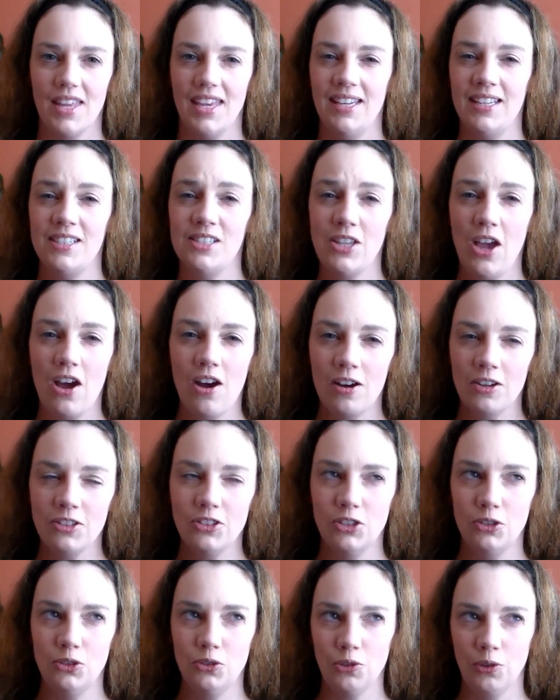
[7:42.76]
It is
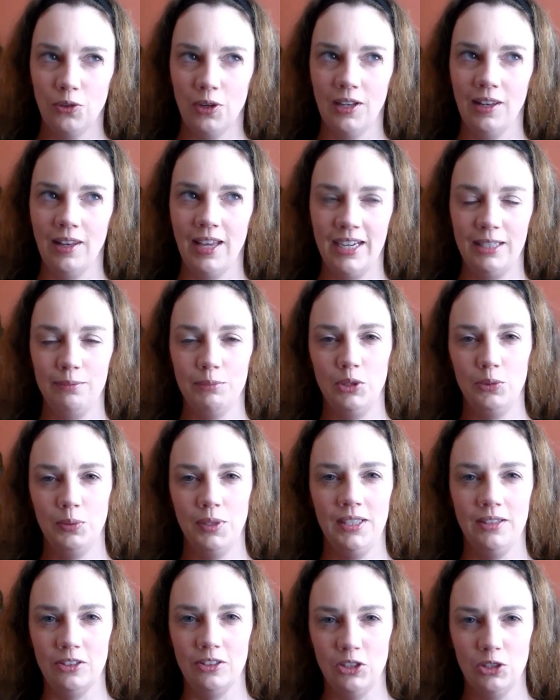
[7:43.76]
hard to draw a line
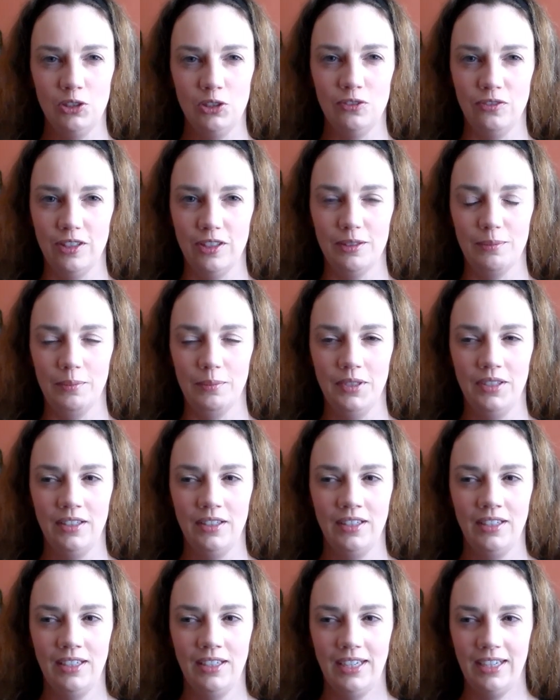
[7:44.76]
between the two of them.
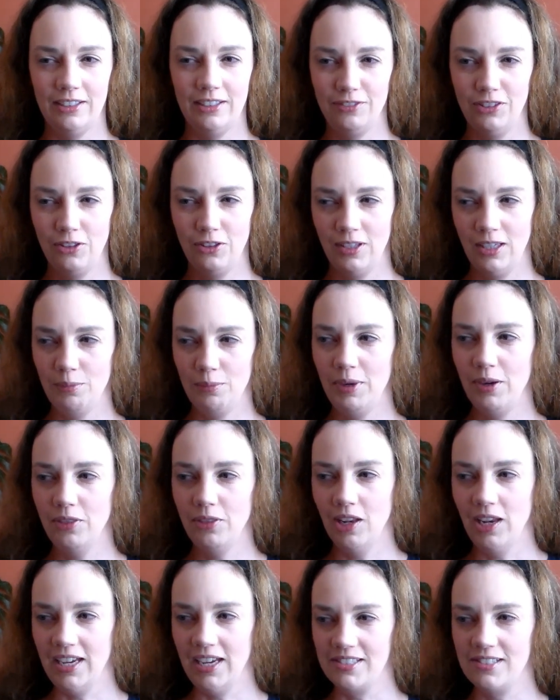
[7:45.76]
And if you think about
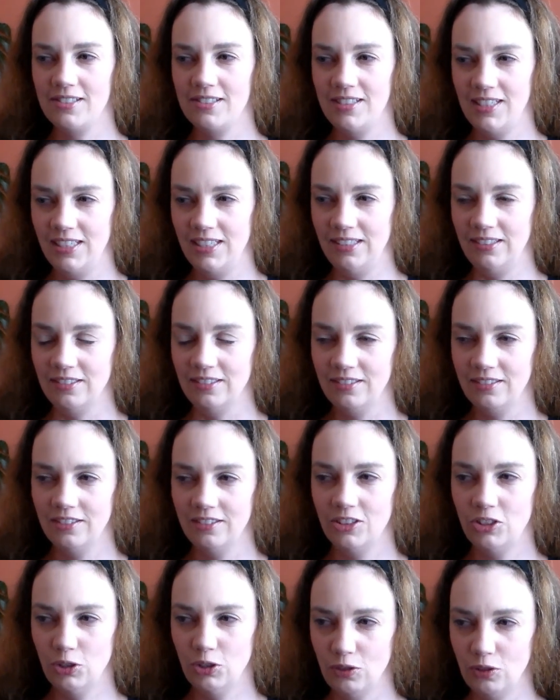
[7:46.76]
the last scene,
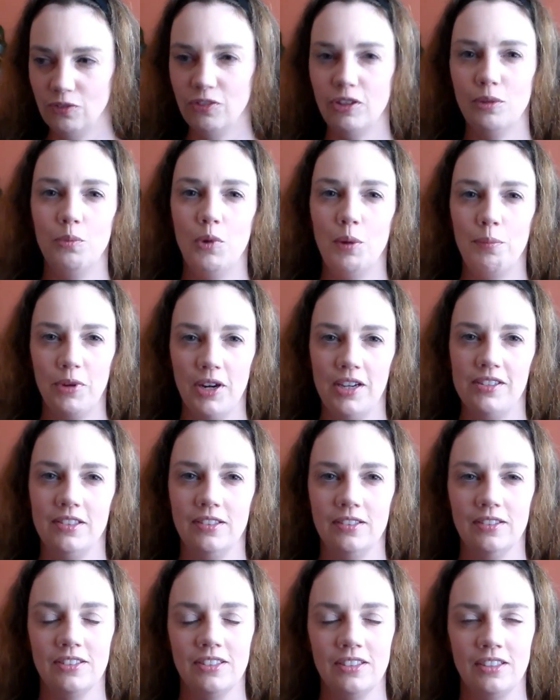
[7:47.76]
the two of them were
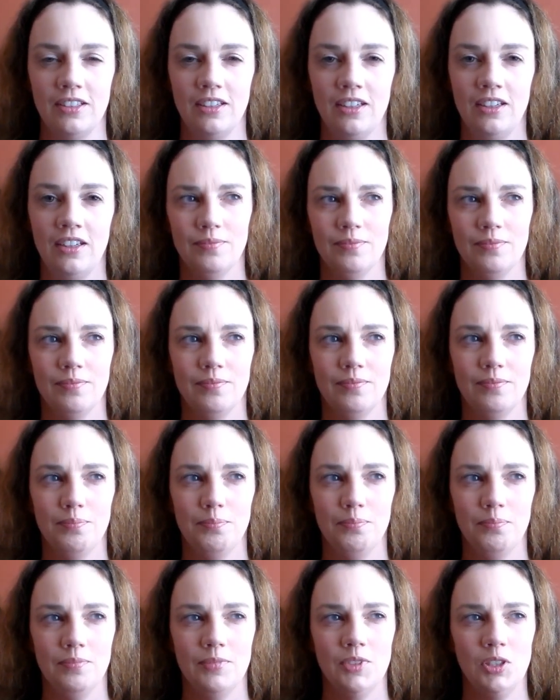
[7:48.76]
present.
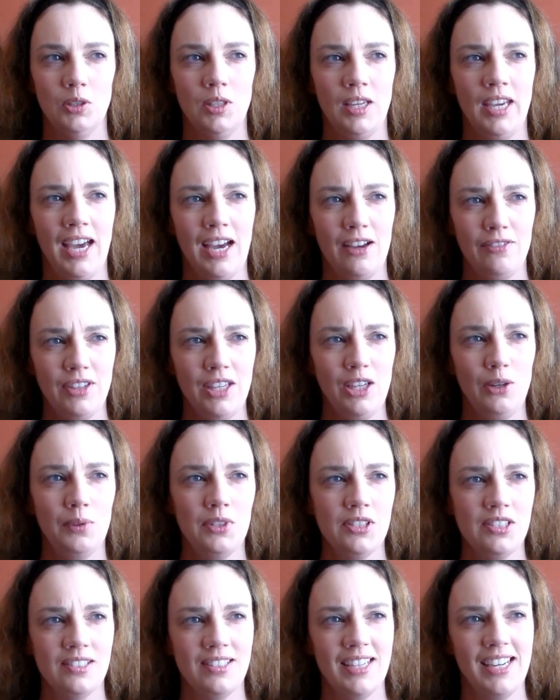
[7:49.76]
Do they have equal
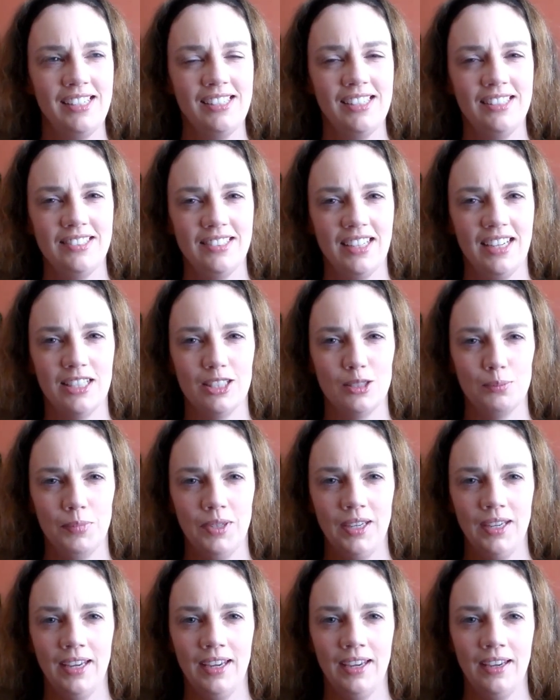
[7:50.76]
status as
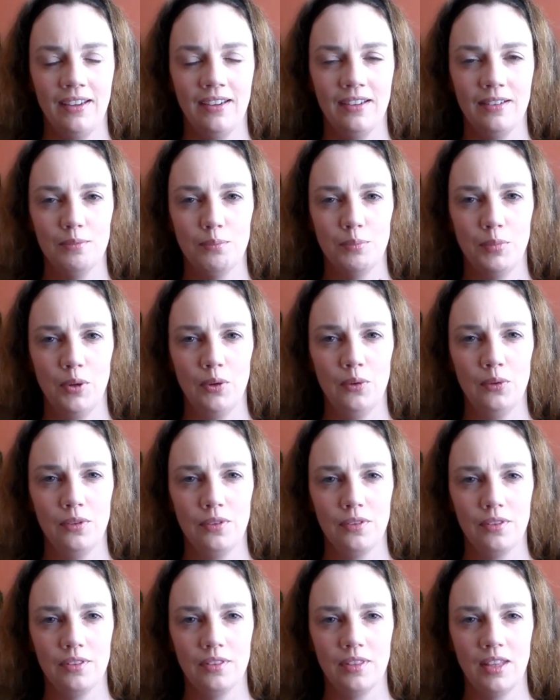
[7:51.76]
being both
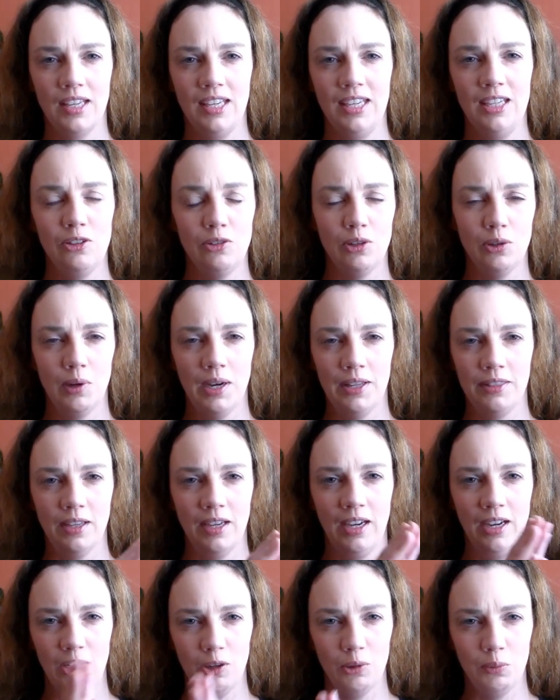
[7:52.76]
the hero and the
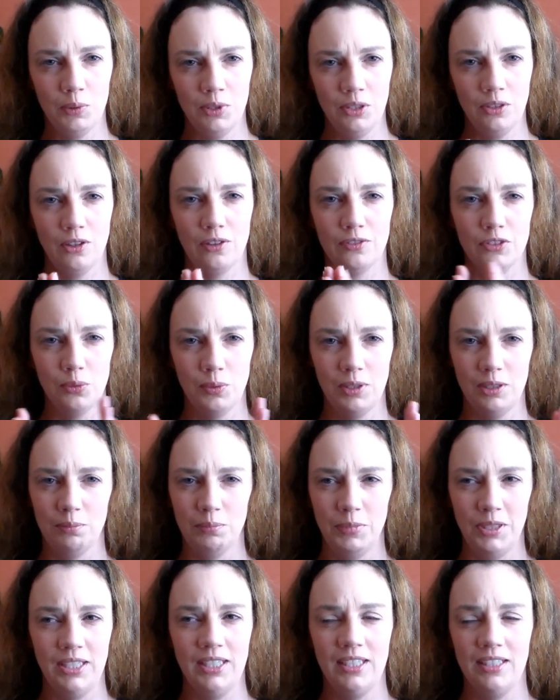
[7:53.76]
heroine of Twin
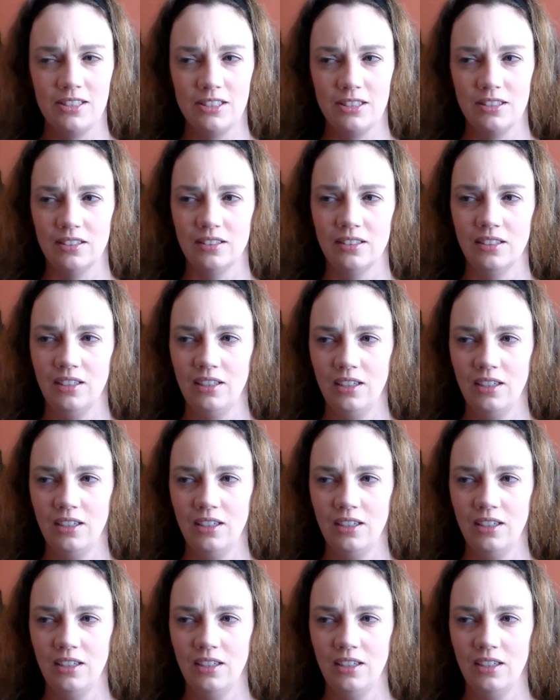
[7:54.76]
Peaks, the